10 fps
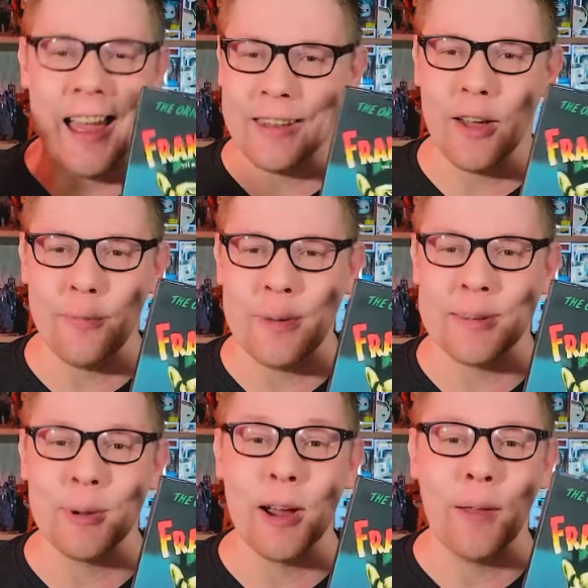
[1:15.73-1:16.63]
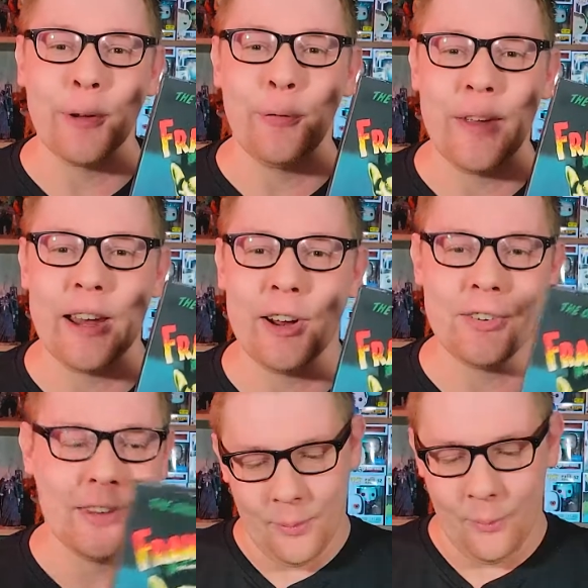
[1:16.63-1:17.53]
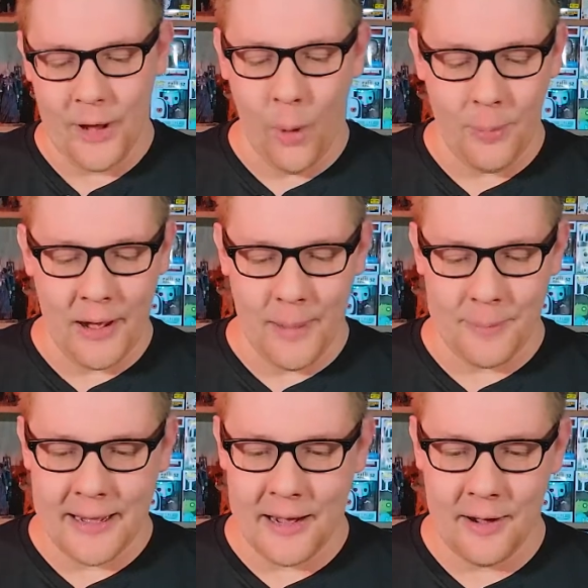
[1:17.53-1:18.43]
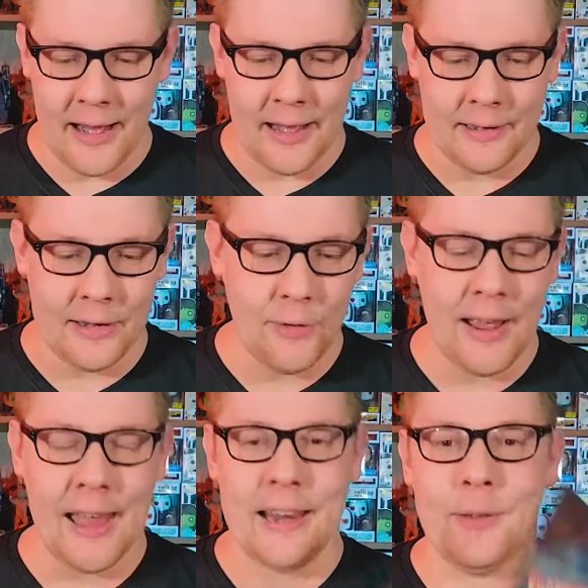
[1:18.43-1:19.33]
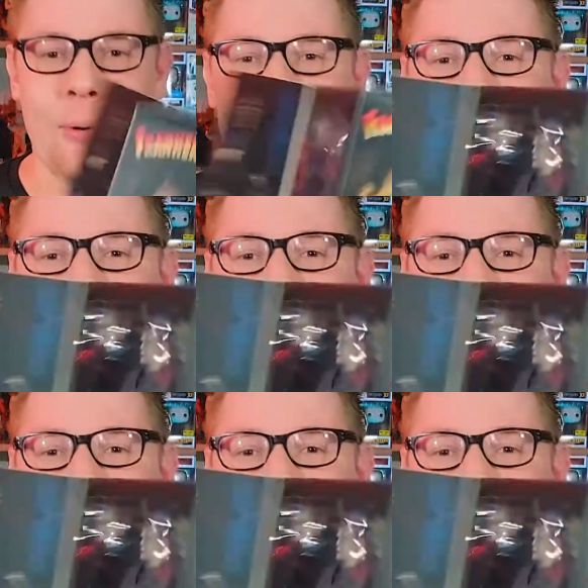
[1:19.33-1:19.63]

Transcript: love me some color figures. We open it up here and you got it right